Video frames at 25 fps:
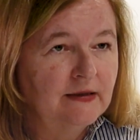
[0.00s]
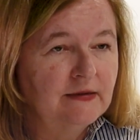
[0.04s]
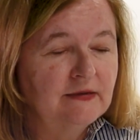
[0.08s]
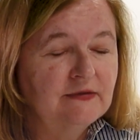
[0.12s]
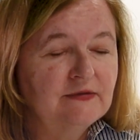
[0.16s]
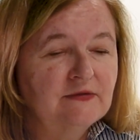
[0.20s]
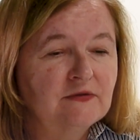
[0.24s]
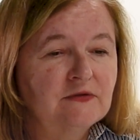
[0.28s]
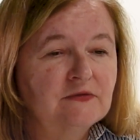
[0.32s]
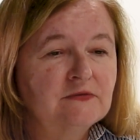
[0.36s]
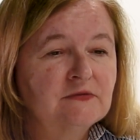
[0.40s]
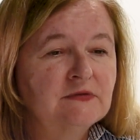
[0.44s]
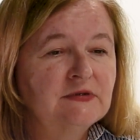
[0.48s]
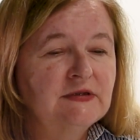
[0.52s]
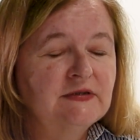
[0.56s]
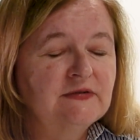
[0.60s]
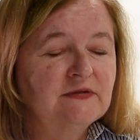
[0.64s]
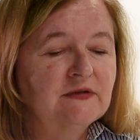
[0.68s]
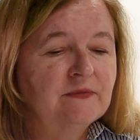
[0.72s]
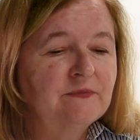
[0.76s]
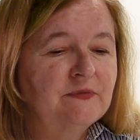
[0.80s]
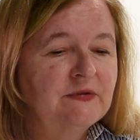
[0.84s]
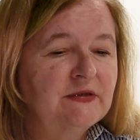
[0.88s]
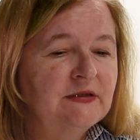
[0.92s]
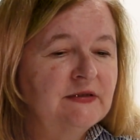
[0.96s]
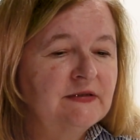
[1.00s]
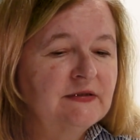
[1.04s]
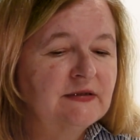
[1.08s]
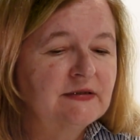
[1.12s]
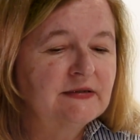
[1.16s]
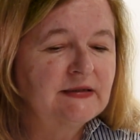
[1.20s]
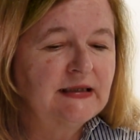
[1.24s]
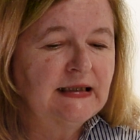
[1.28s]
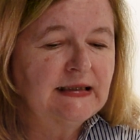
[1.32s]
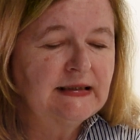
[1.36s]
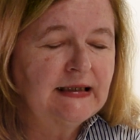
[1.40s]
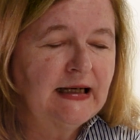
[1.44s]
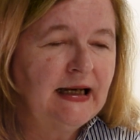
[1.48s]
is not only something
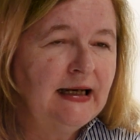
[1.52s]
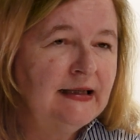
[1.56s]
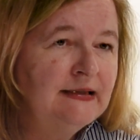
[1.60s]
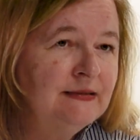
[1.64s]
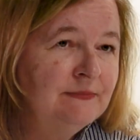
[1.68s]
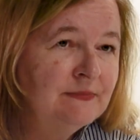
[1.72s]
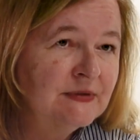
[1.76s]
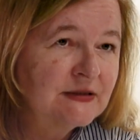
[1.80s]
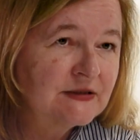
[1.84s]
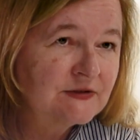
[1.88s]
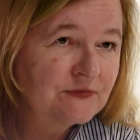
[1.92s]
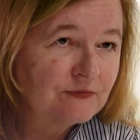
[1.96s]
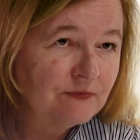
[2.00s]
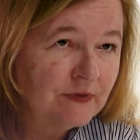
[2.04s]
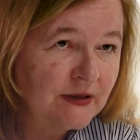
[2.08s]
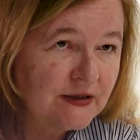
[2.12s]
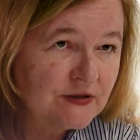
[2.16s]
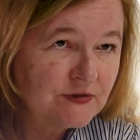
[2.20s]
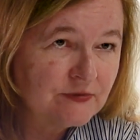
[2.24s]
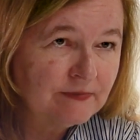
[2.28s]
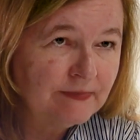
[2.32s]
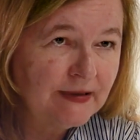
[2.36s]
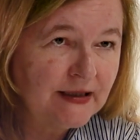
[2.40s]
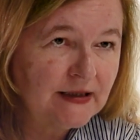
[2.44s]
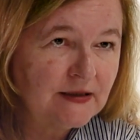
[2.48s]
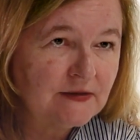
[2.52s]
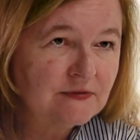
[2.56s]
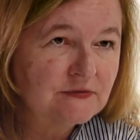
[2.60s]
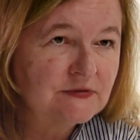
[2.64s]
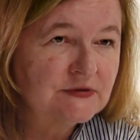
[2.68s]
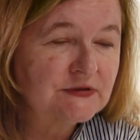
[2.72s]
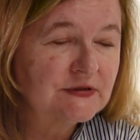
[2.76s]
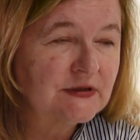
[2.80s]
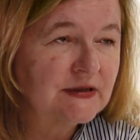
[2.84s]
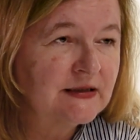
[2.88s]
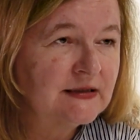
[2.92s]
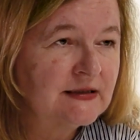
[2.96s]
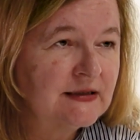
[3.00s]
that academics write
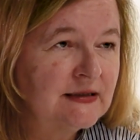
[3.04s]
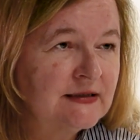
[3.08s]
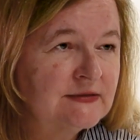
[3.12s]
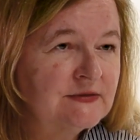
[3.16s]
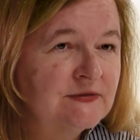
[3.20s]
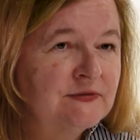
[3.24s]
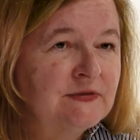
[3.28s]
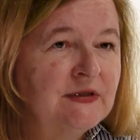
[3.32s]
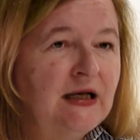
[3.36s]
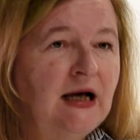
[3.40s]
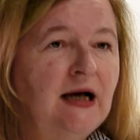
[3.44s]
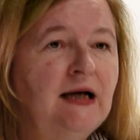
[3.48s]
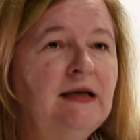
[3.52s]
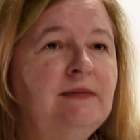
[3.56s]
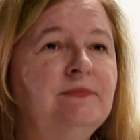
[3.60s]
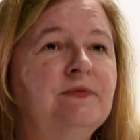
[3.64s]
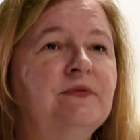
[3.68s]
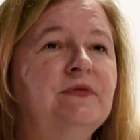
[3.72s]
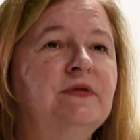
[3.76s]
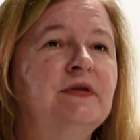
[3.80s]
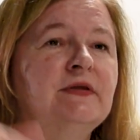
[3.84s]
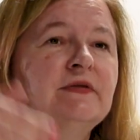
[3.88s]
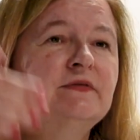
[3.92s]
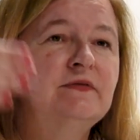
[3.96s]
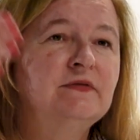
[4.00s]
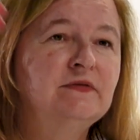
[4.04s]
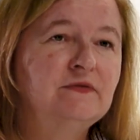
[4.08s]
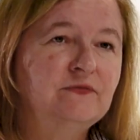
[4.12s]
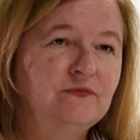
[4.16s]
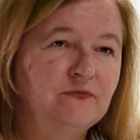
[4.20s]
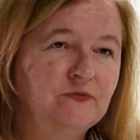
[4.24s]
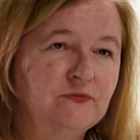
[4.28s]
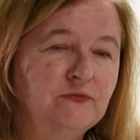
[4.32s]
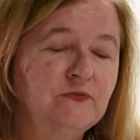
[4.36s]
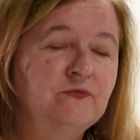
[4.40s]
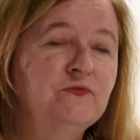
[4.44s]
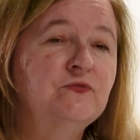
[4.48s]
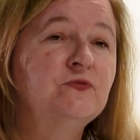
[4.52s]
about as a hypothesis
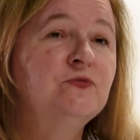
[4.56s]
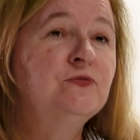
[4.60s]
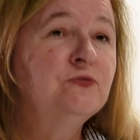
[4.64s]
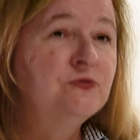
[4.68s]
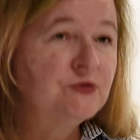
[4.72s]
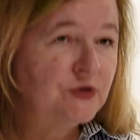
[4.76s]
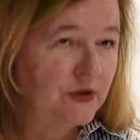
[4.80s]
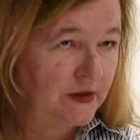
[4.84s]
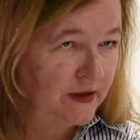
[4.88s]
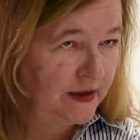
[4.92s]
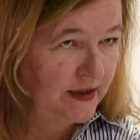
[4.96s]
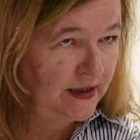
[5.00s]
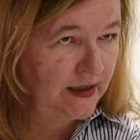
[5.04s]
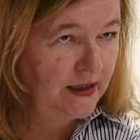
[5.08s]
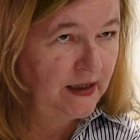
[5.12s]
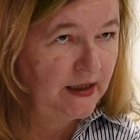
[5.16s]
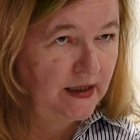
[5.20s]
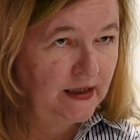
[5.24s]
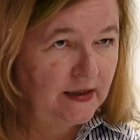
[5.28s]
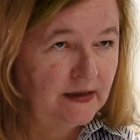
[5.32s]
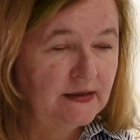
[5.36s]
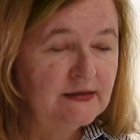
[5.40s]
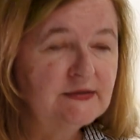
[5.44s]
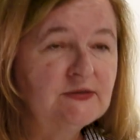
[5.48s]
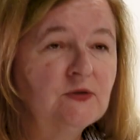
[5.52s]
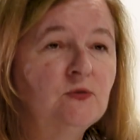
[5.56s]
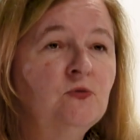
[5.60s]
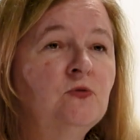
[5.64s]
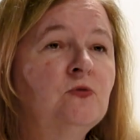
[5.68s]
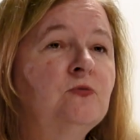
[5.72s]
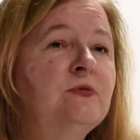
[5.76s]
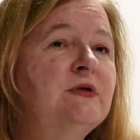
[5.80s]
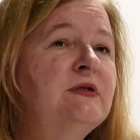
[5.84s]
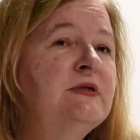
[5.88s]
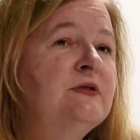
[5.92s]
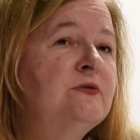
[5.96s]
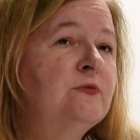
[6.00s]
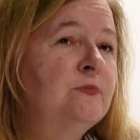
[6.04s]
for the future, it's
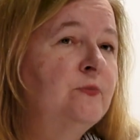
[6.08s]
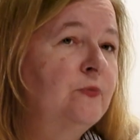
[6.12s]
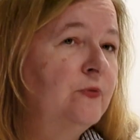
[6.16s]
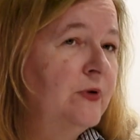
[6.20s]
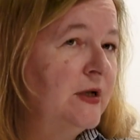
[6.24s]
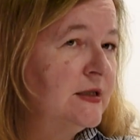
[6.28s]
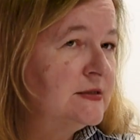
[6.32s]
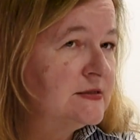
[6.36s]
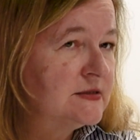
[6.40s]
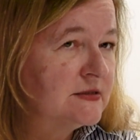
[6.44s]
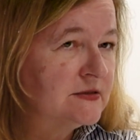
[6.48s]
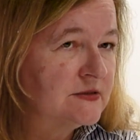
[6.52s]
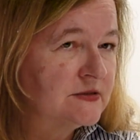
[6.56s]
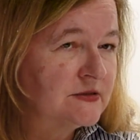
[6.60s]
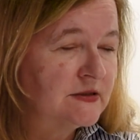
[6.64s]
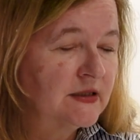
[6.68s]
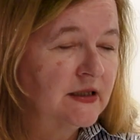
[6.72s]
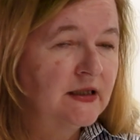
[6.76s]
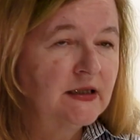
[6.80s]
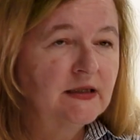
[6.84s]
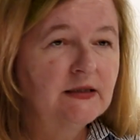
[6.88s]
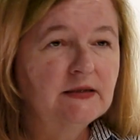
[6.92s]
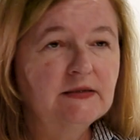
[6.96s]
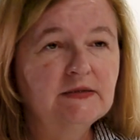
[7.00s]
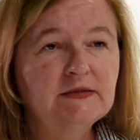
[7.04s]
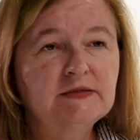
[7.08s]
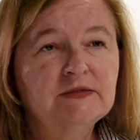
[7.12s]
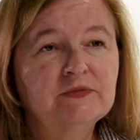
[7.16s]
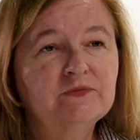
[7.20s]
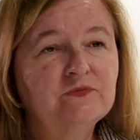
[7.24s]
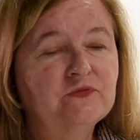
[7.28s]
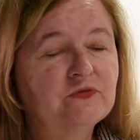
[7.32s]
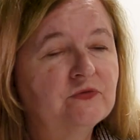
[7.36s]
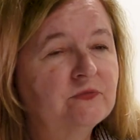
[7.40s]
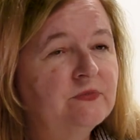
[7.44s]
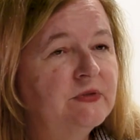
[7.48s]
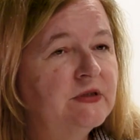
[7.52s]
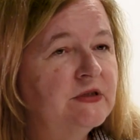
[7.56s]
already the present.
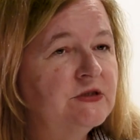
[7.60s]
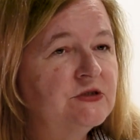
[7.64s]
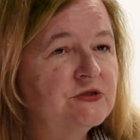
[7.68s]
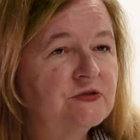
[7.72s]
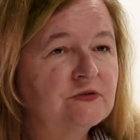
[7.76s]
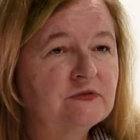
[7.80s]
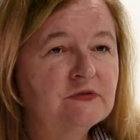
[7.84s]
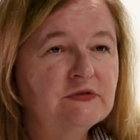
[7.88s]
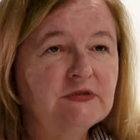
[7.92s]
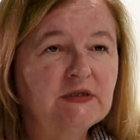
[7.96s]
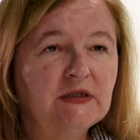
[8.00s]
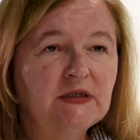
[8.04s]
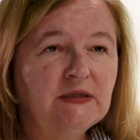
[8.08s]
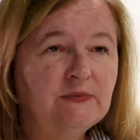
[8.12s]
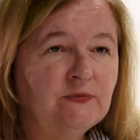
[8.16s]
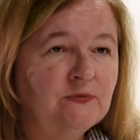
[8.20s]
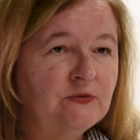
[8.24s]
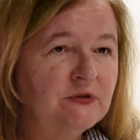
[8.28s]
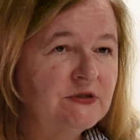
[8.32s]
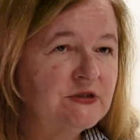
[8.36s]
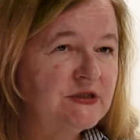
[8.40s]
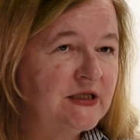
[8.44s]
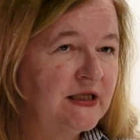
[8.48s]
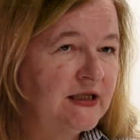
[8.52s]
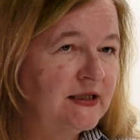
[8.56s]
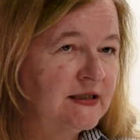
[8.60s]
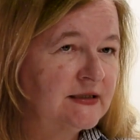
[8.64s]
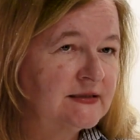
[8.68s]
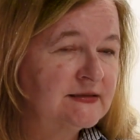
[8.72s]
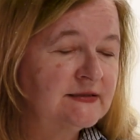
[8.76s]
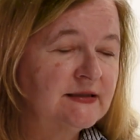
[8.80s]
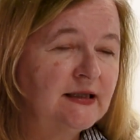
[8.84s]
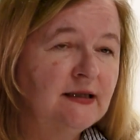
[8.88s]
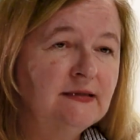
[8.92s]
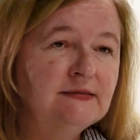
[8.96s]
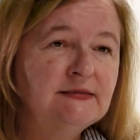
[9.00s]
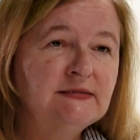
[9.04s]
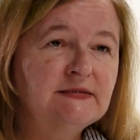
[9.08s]
Disinformation, cyber
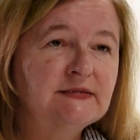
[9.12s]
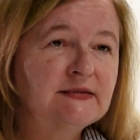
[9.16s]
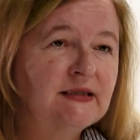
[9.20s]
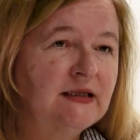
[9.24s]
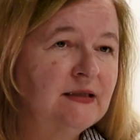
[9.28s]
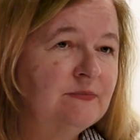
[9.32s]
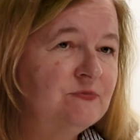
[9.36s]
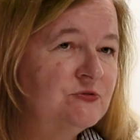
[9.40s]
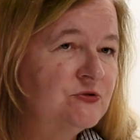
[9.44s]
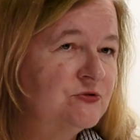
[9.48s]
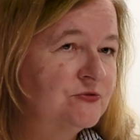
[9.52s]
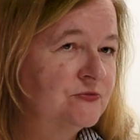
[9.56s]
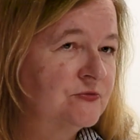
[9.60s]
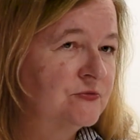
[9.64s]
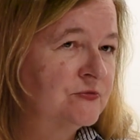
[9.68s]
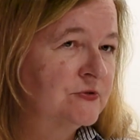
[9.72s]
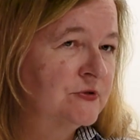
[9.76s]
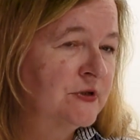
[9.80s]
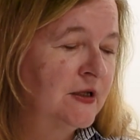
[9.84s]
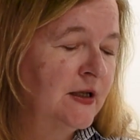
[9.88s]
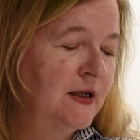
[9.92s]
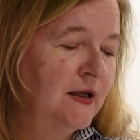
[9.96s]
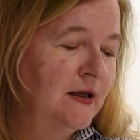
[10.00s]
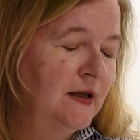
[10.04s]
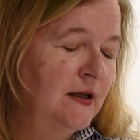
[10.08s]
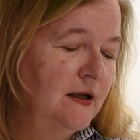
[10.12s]
attacks, elite capture,